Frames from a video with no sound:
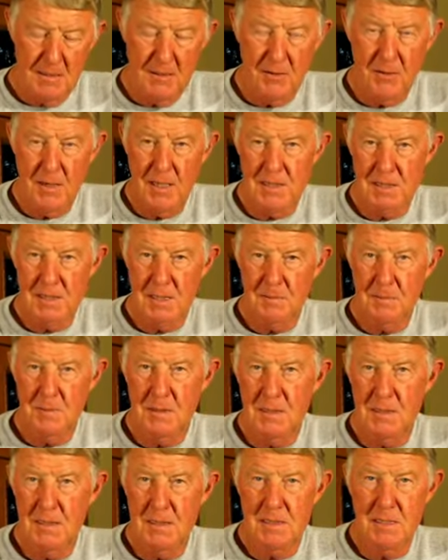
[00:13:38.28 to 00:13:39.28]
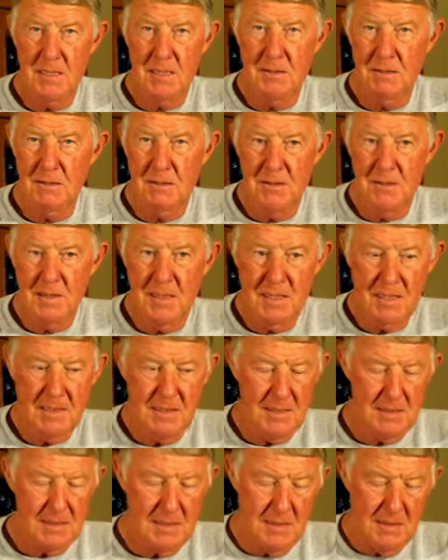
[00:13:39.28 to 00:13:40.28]
grinds up good. Because you don't do
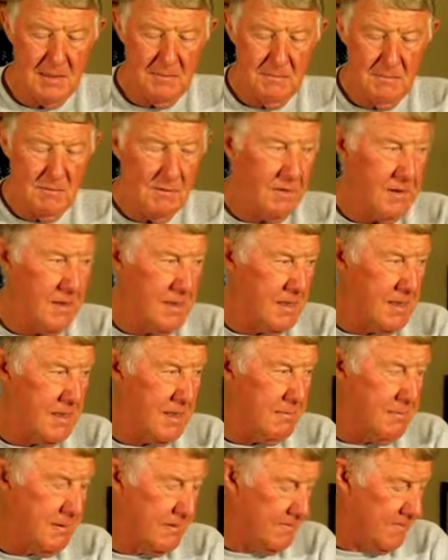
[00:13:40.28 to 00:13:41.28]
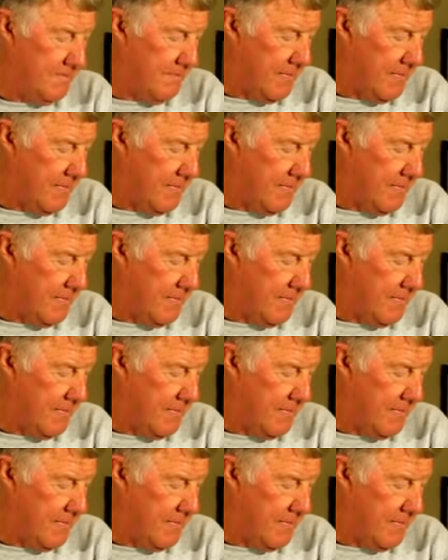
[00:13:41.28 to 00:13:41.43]
that, that stuff won't grind up.